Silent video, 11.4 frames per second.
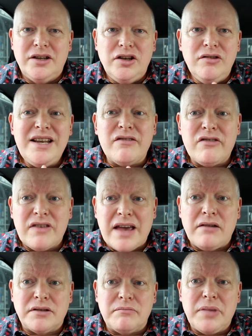You need
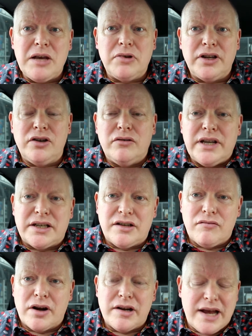1,000 people in your list to
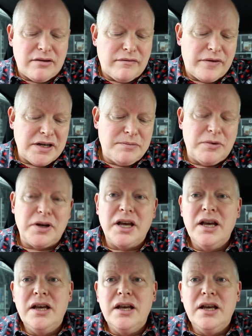run an ad on Facebook.